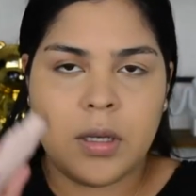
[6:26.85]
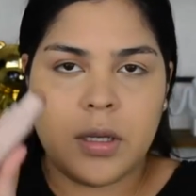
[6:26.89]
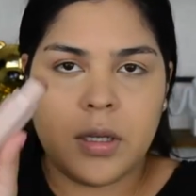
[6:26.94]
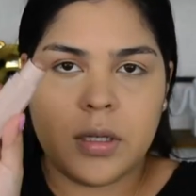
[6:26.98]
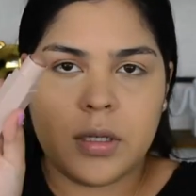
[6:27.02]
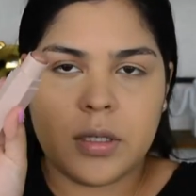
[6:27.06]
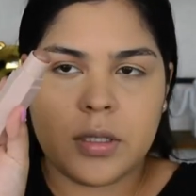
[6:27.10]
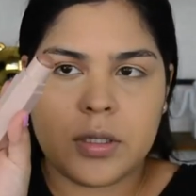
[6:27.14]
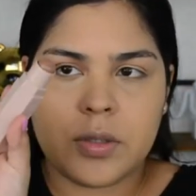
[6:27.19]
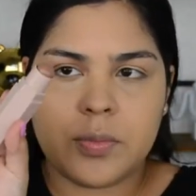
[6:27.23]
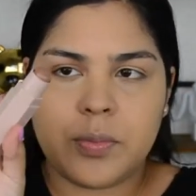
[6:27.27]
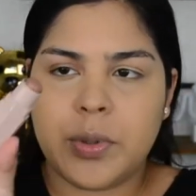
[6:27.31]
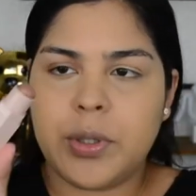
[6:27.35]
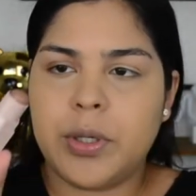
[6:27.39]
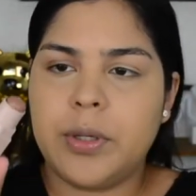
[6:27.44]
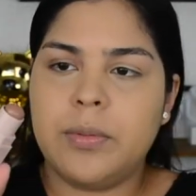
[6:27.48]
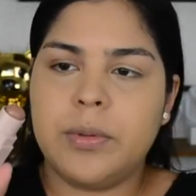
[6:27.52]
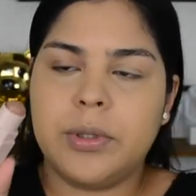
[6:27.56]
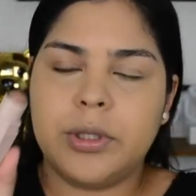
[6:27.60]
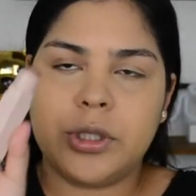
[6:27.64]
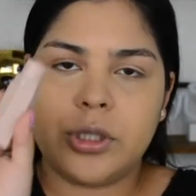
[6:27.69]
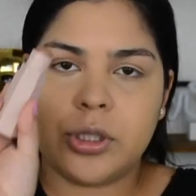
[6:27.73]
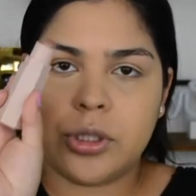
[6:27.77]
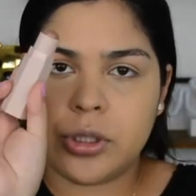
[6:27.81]
And it's pretty
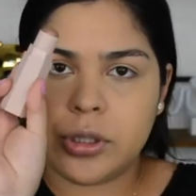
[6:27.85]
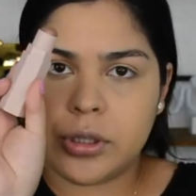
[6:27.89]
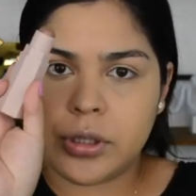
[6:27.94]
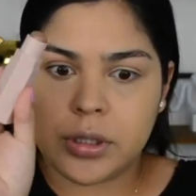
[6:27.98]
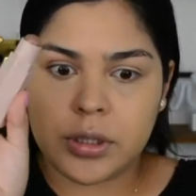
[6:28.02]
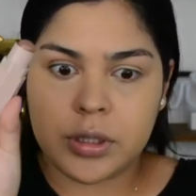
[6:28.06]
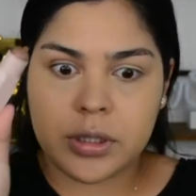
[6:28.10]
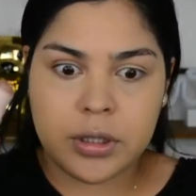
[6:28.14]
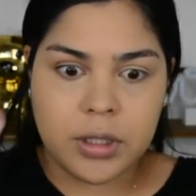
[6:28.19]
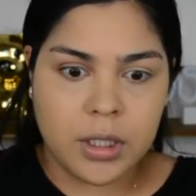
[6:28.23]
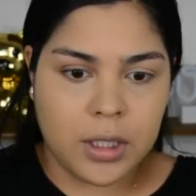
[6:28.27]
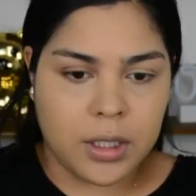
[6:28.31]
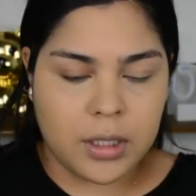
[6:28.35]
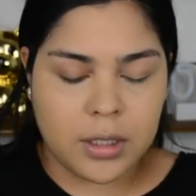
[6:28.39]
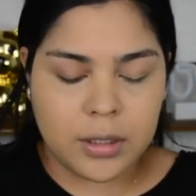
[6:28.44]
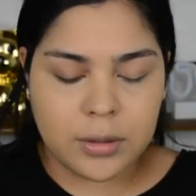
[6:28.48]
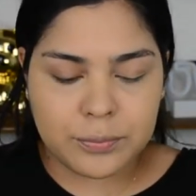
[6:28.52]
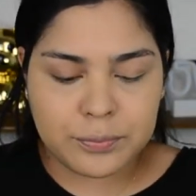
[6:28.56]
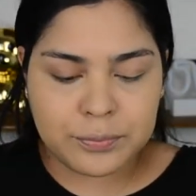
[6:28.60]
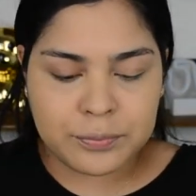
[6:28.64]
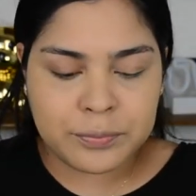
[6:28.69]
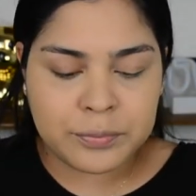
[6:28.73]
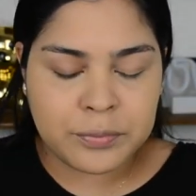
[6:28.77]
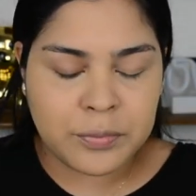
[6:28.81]
much just a stick.
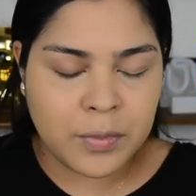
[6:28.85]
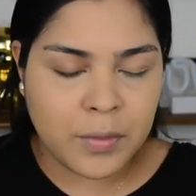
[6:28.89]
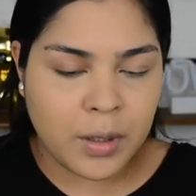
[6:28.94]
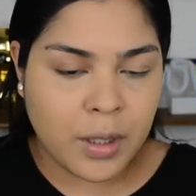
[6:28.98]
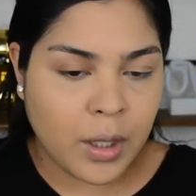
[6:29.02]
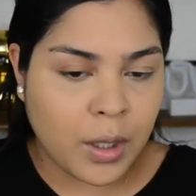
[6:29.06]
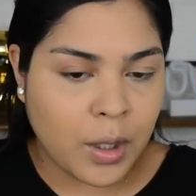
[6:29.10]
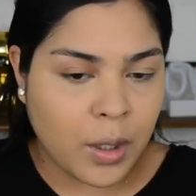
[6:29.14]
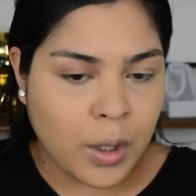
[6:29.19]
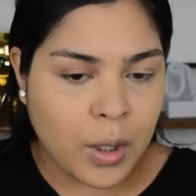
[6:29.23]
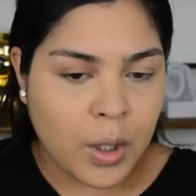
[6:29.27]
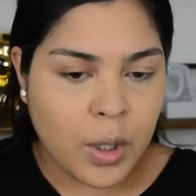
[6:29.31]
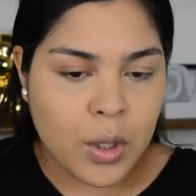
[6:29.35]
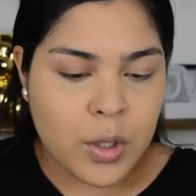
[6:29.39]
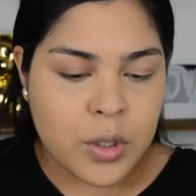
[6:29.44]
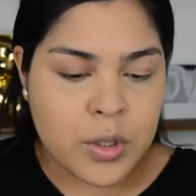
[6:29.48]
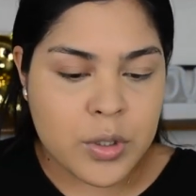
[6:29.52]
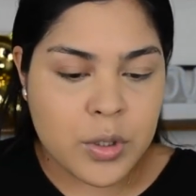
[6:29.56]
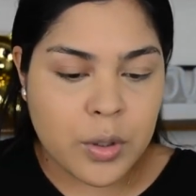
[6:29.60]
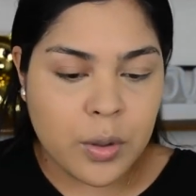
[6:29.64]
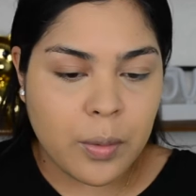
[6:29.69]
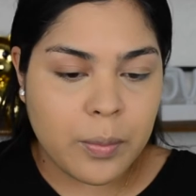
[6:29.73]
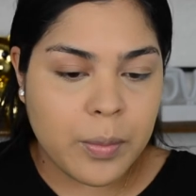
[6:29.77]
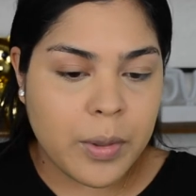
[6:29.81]

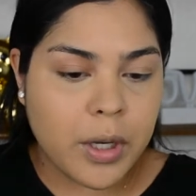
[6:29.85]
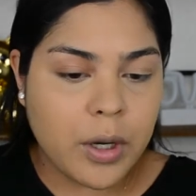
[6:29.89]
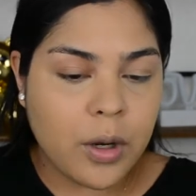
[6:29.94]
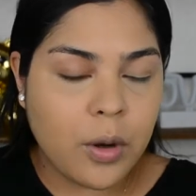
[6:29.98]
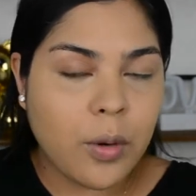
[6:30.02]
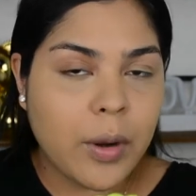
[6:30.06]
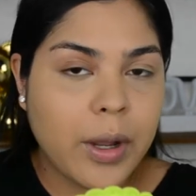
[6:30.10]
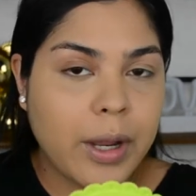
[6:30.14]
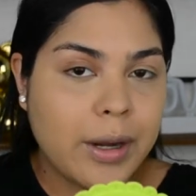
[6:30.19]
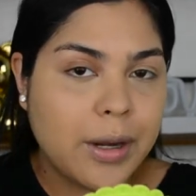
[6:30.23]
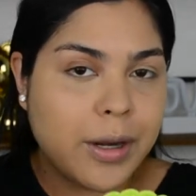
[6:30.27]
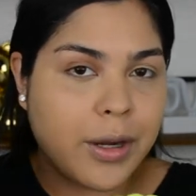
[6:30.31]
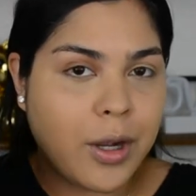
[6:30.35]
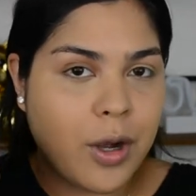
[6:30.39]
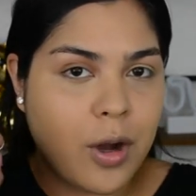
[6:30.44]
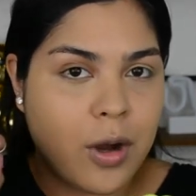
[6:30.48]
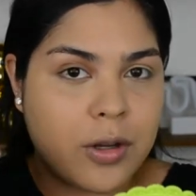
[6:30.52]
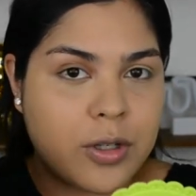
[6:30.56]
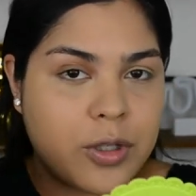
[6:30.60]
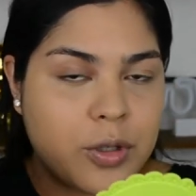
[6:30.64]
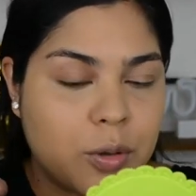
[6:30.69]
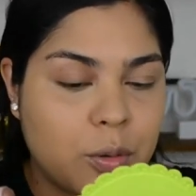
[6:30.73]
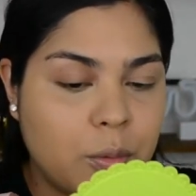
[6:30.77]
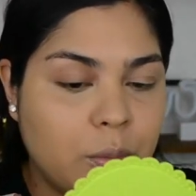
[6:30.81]
So I'm gonna go ahead and
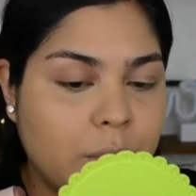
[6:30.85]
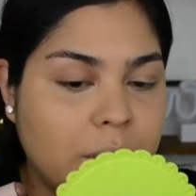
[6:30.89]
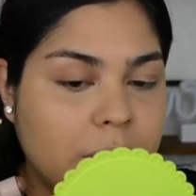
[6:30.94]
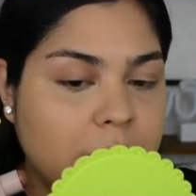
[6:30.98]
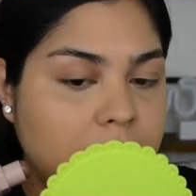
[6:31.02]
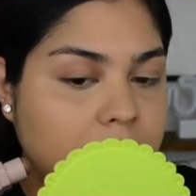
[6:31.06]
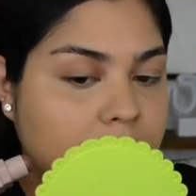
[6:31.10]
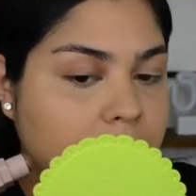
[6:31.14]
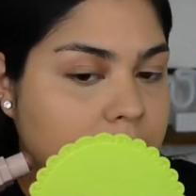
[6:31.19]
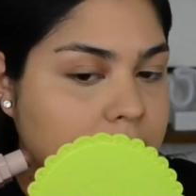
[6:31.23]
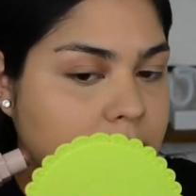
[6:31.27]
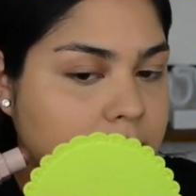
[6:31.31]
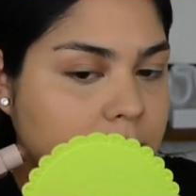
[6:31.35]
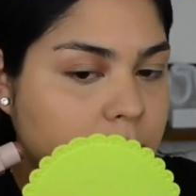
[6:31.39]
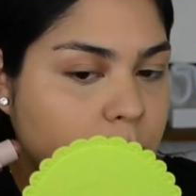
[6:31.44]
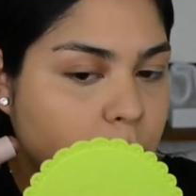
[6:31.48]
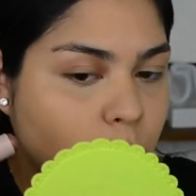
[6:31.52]
contour with this.